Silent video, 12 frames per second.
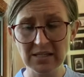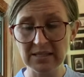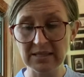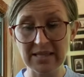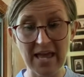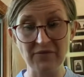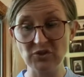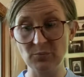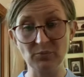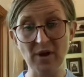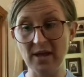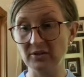Lavender
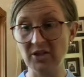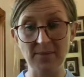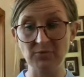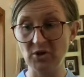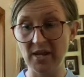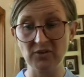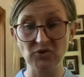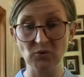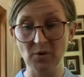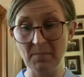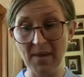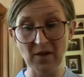Brown clapped her hands to
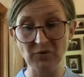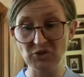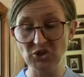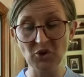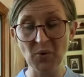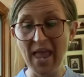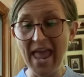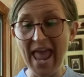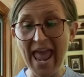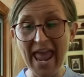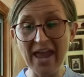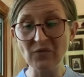her mouth, too.
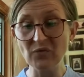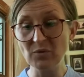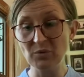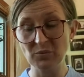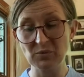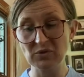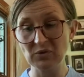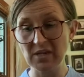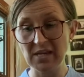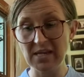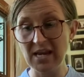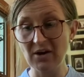Everyone was
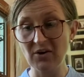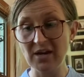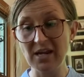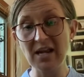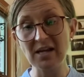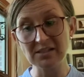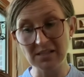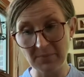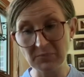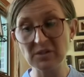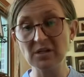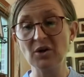looking at Harry
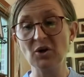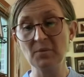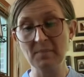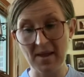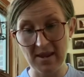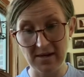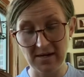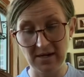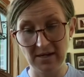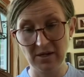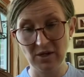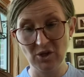except
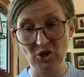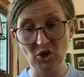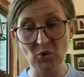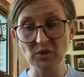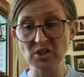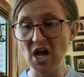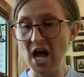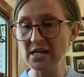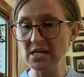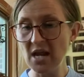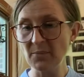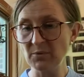Hermione, who had
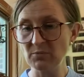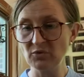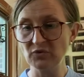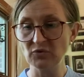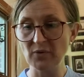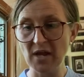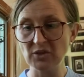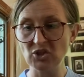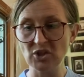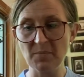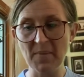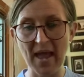gotten up and moved around to
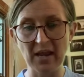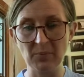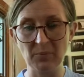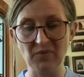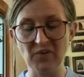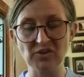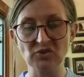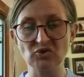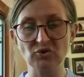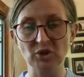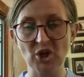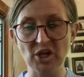the back of Professor
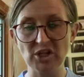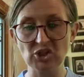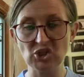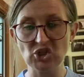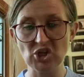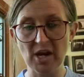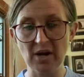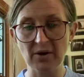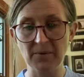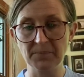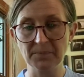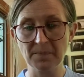Trelawney's
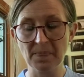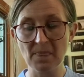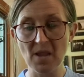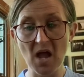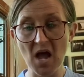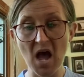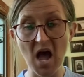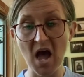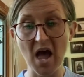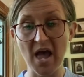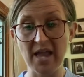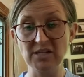chair.
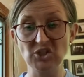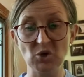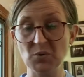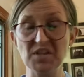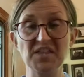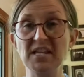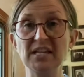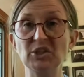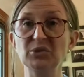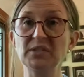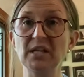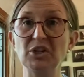I don't think it
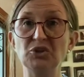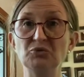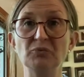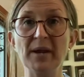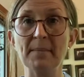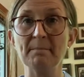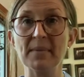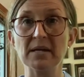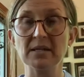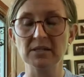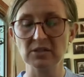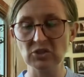looks like a grim,
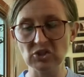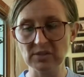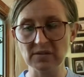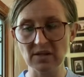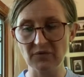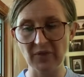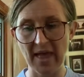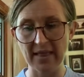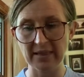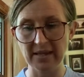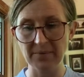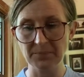she said
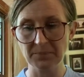flatly.